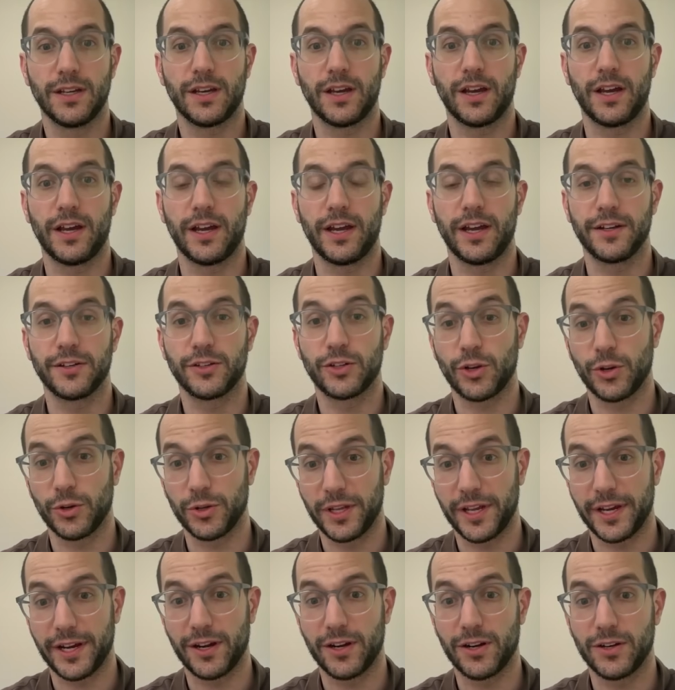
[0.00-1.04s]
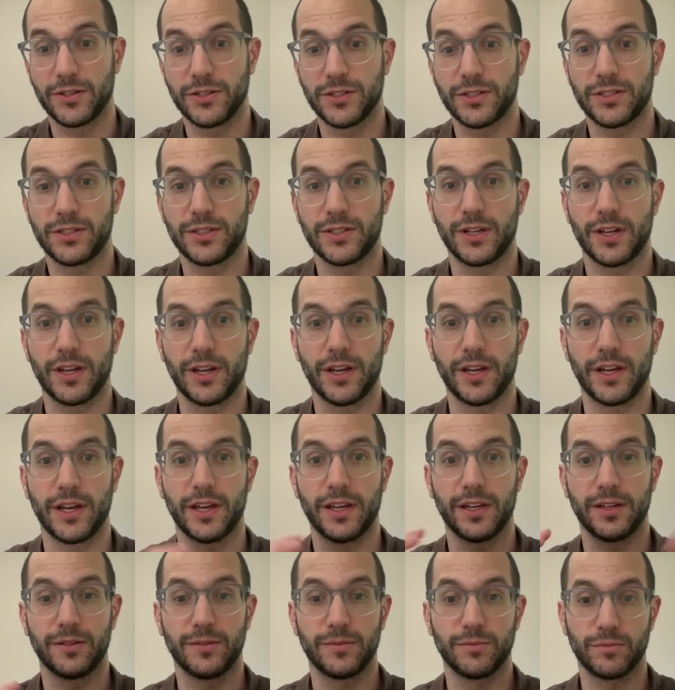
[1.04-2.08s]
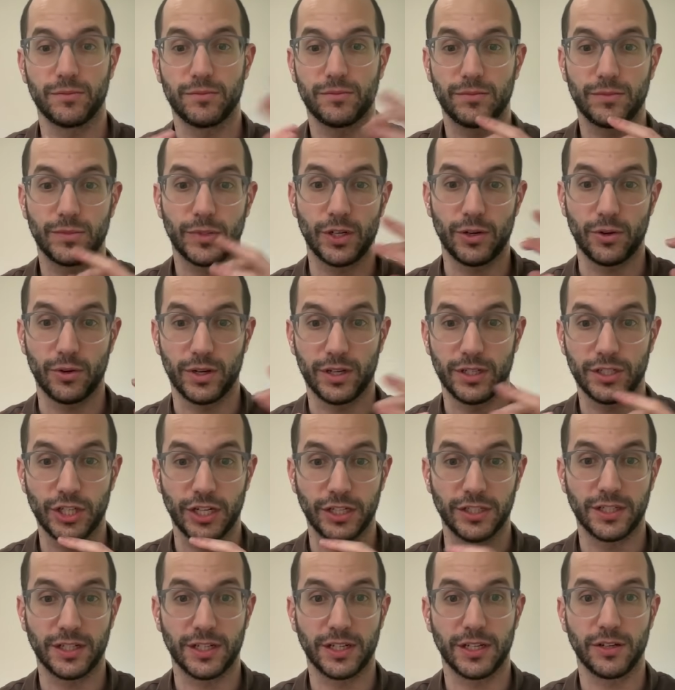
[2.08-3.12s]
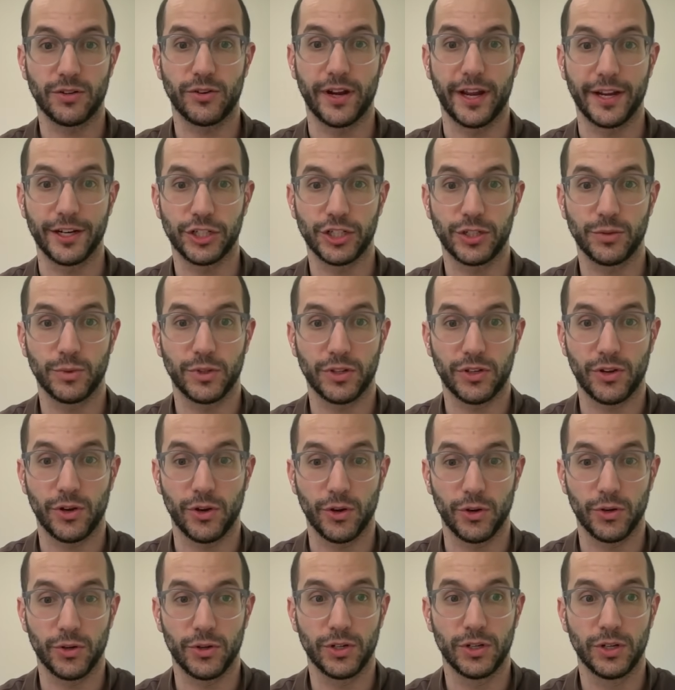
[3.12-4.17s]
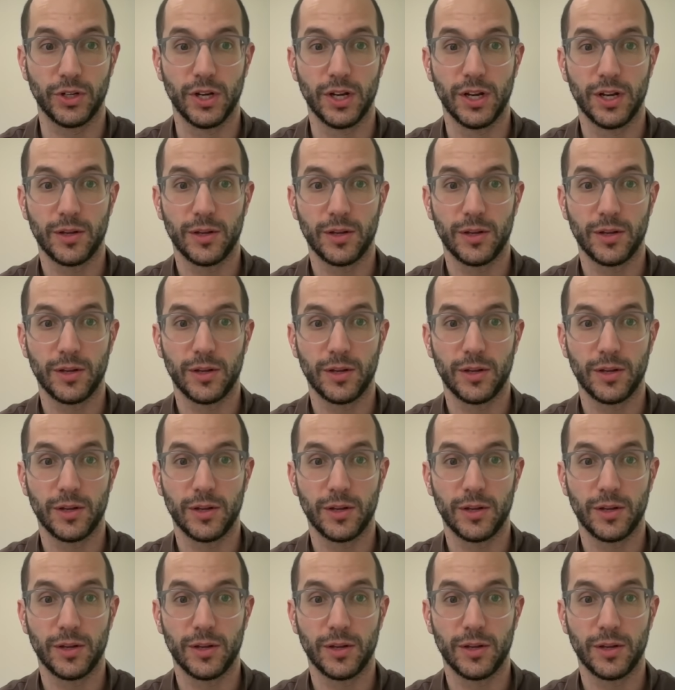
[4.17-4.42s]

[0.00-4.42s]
on code layers, on agentic interaction with code,